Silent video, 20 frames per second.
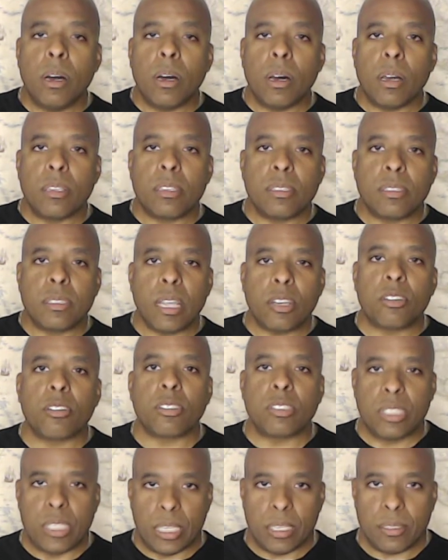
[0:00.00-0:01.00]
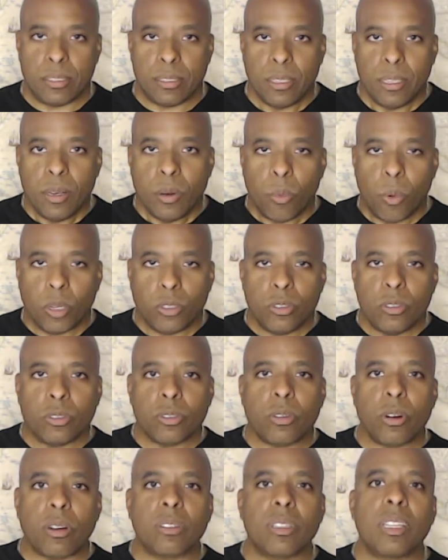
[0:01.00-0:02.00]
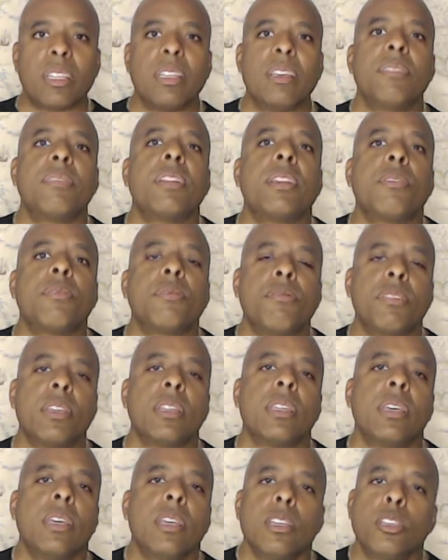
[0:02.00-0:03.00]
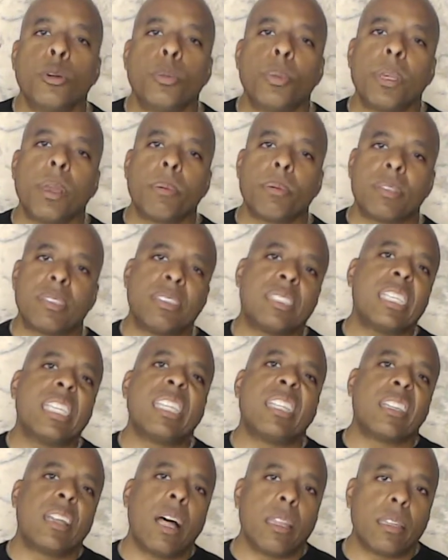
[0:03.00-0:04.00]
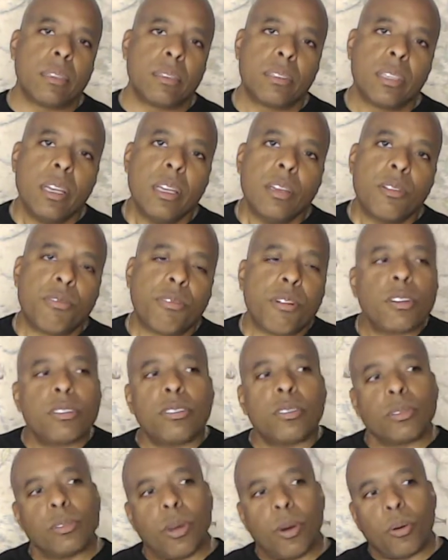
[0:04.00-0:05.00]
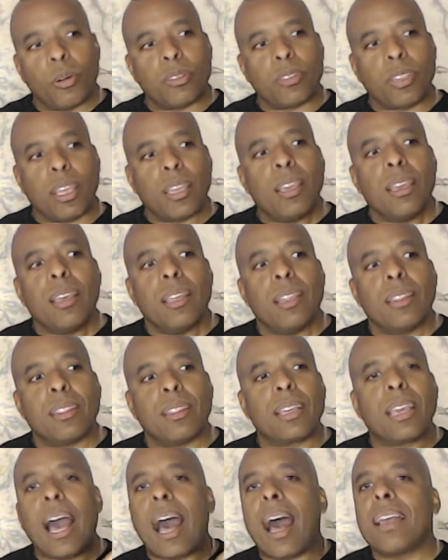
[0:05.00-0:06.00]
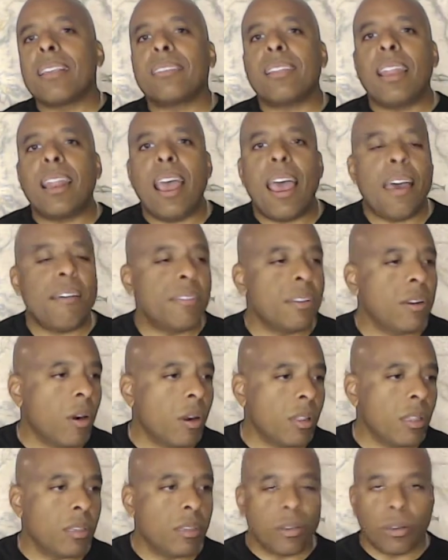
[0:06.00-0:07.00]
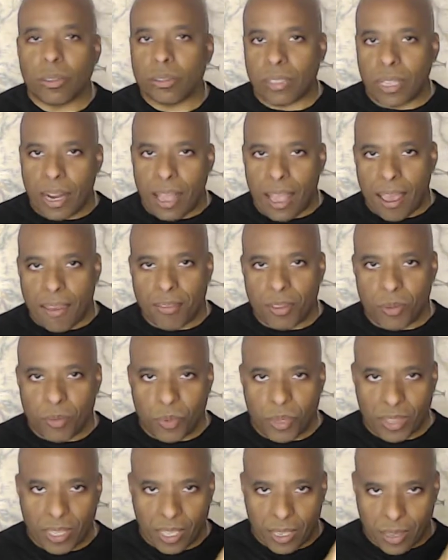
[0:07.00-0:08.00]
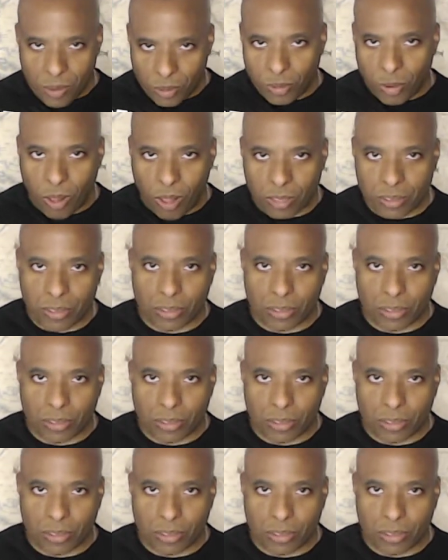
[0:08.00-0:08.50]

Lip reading: centeredness, once you start to live it and feel it, you'll be able to see it in others. First, you'll notice like the guys that have it or the girls that have it when they go talk to